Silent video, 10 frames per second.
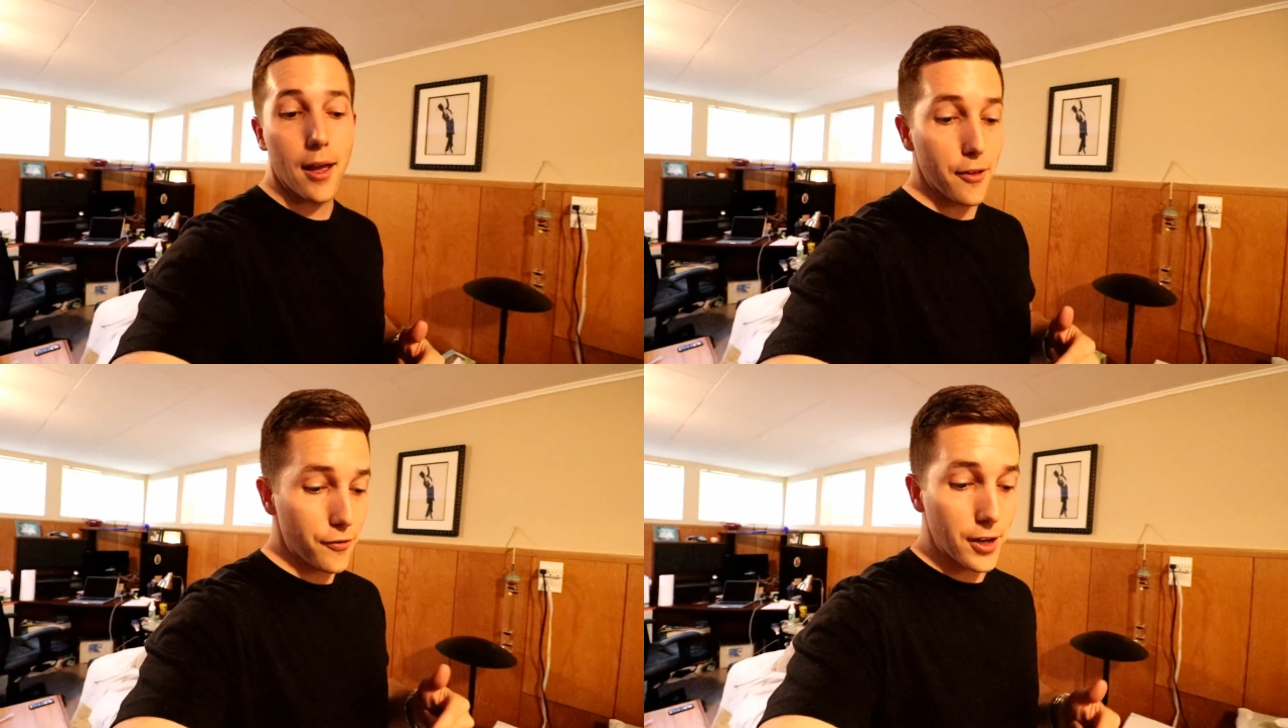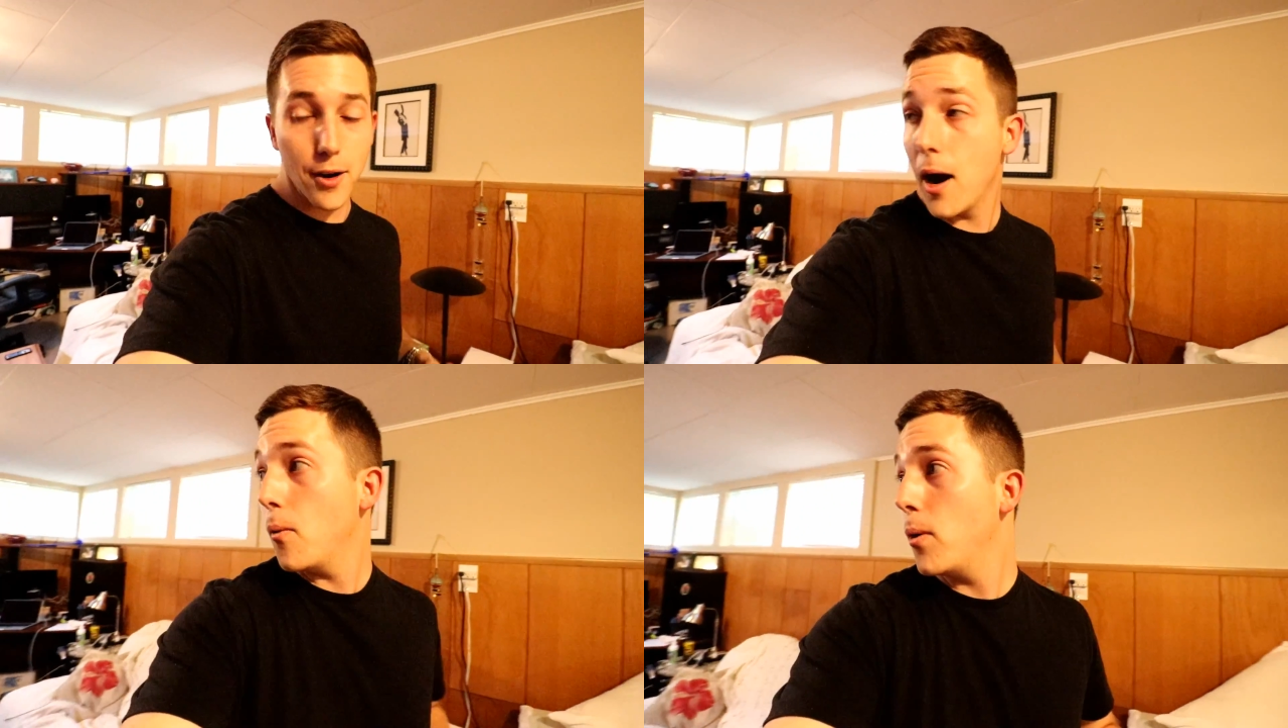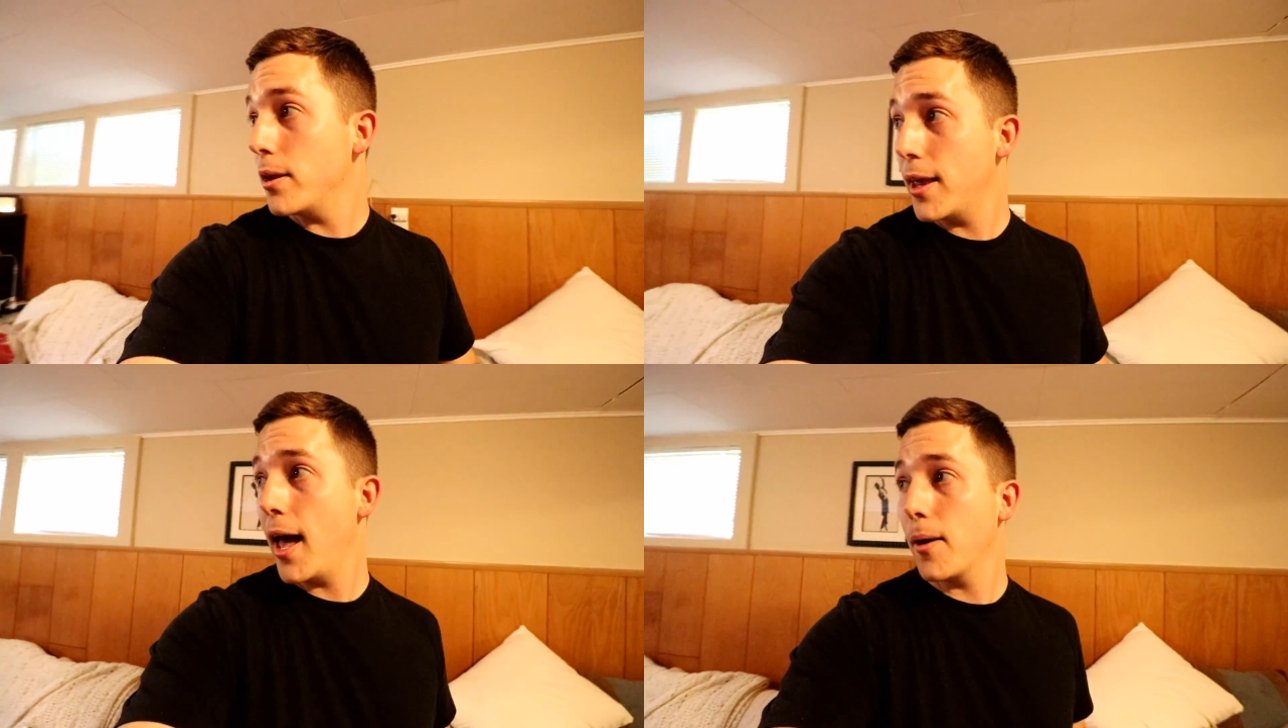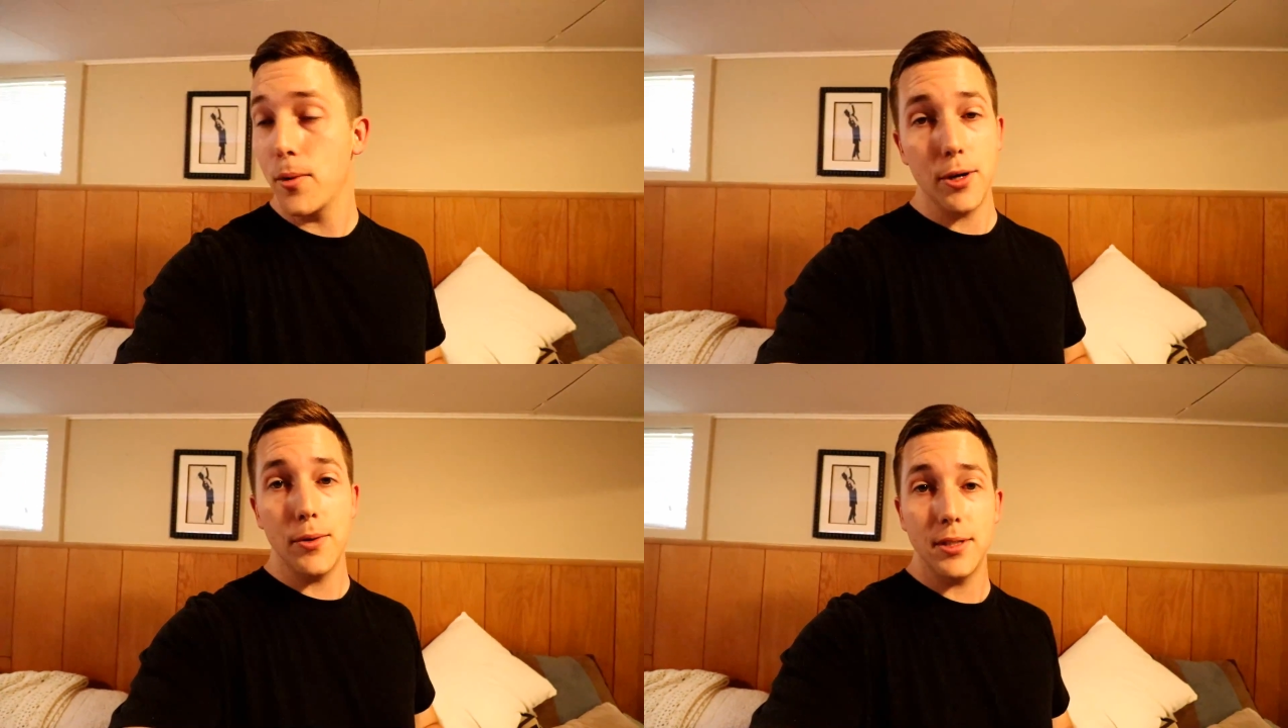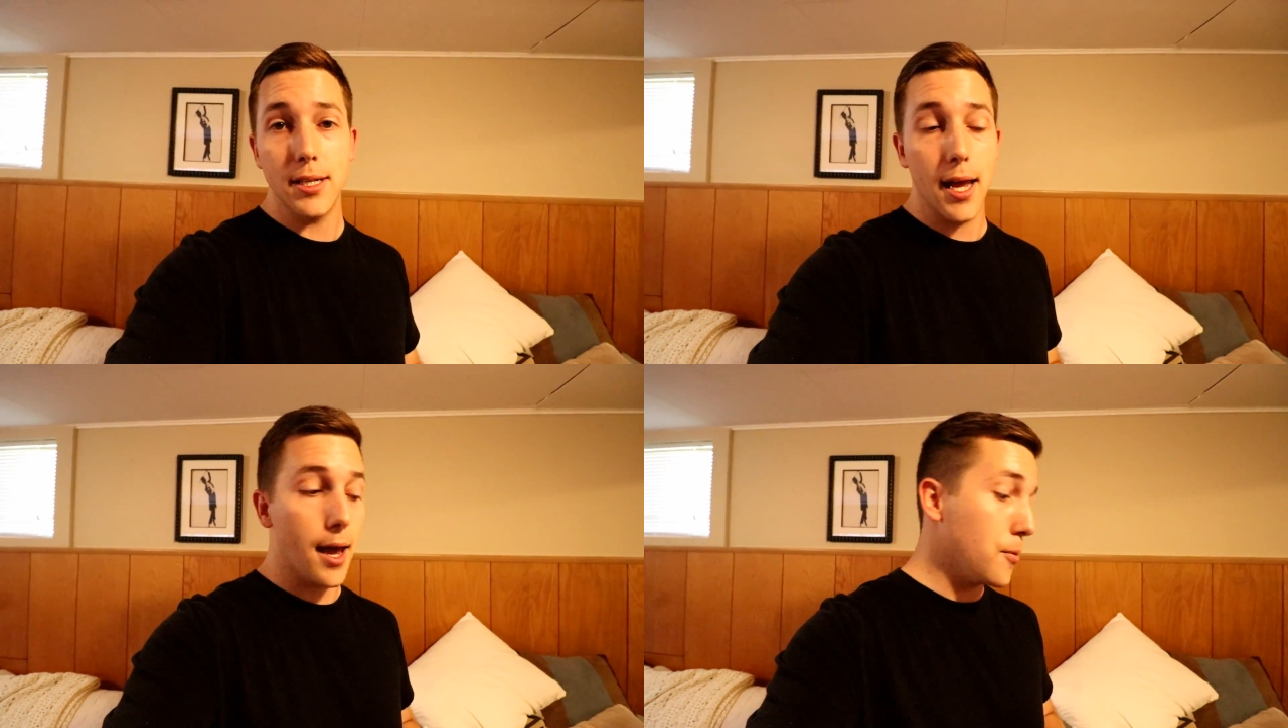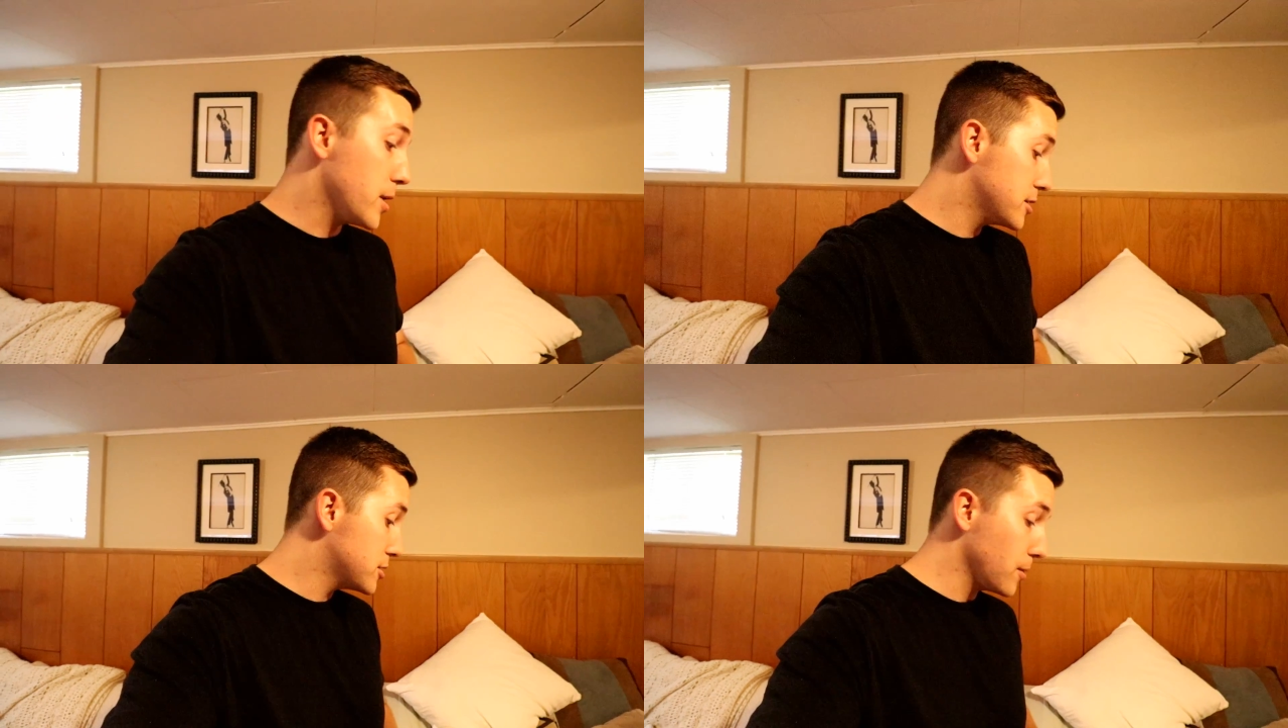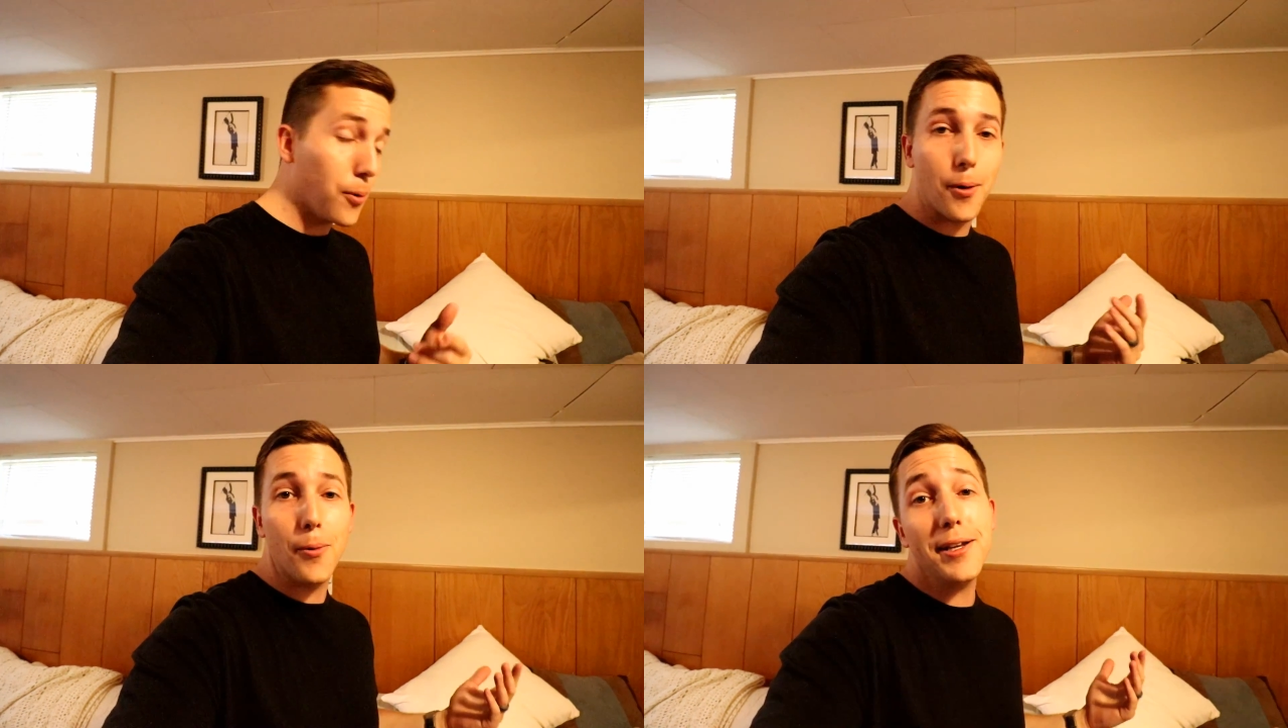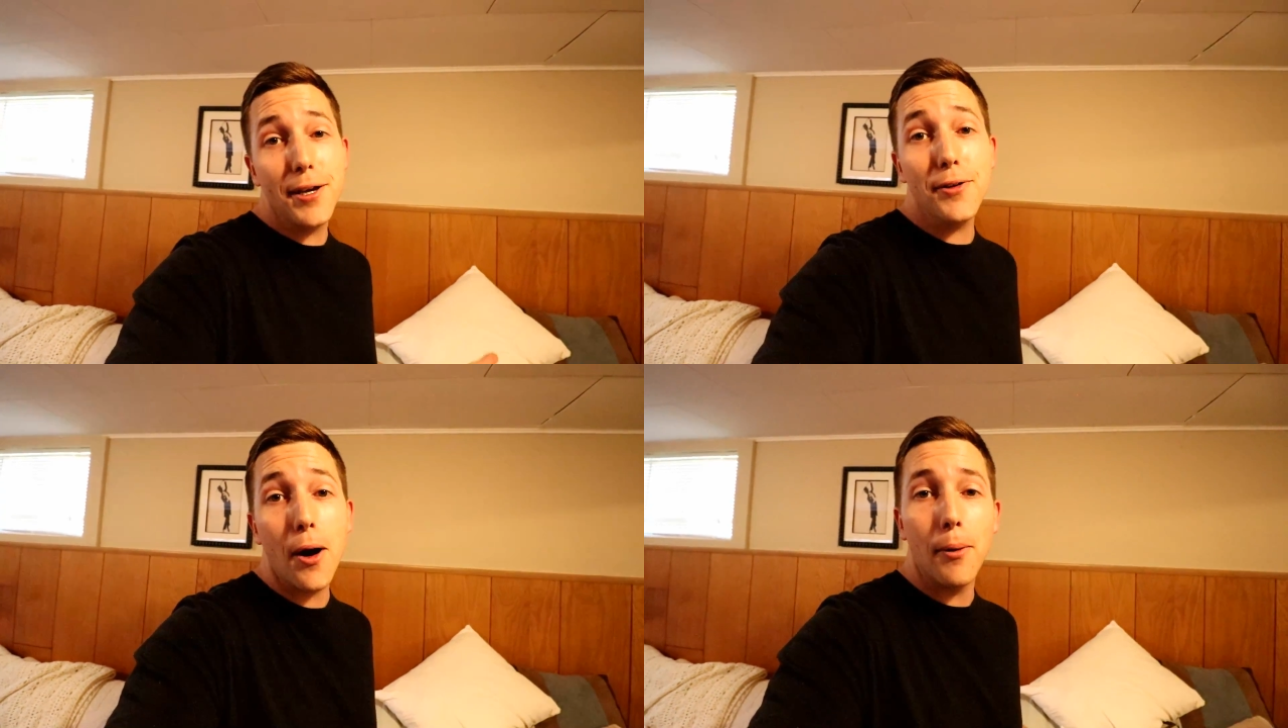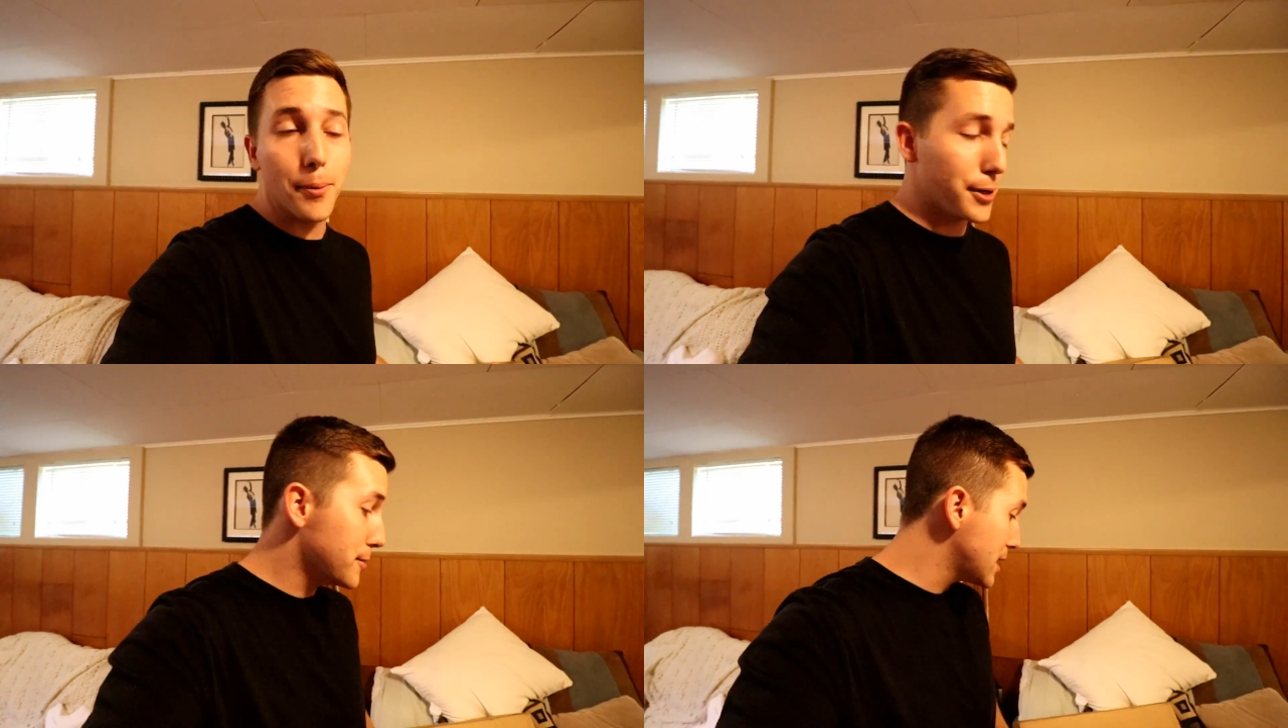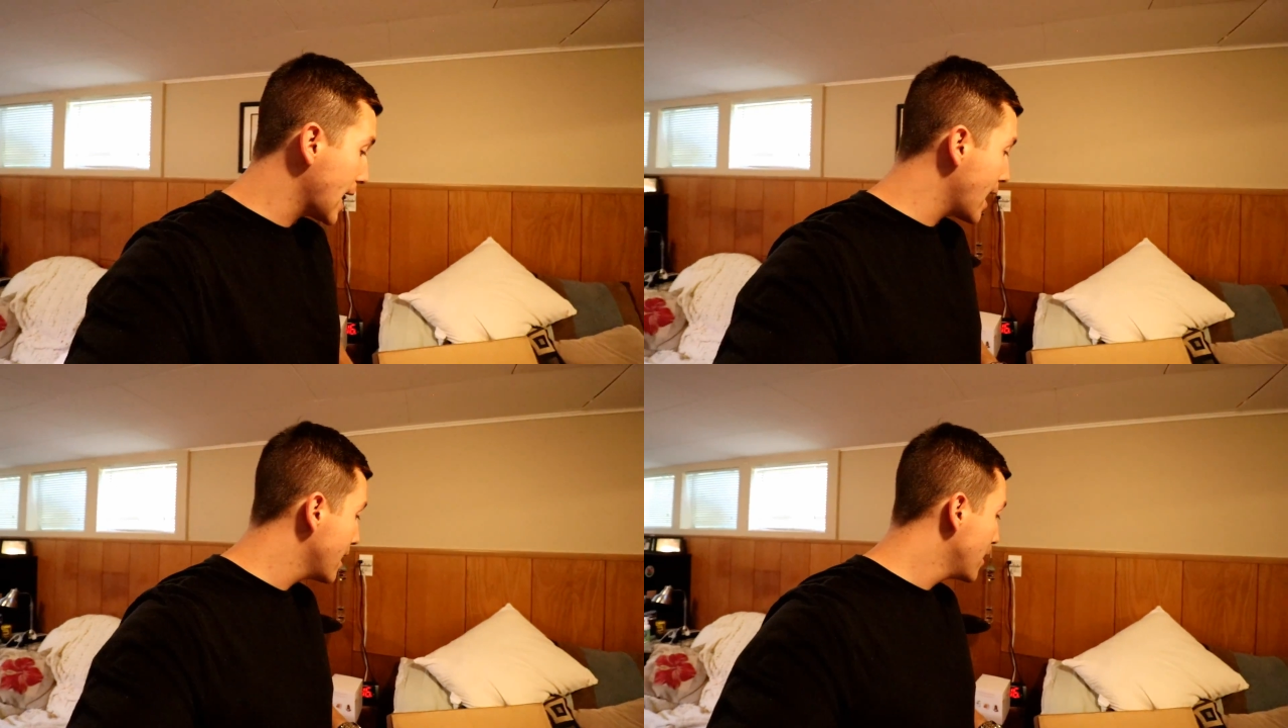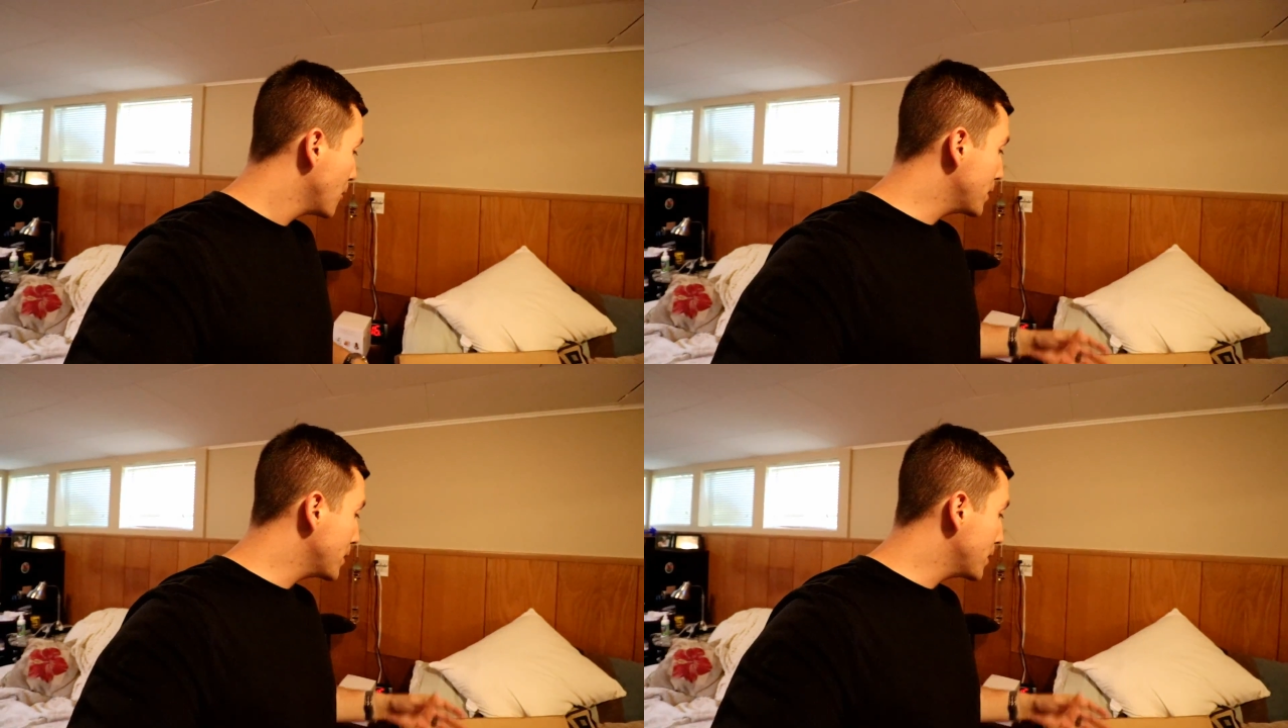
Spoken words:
and figure out what the heck we're doing today, which we do know what we're doing today.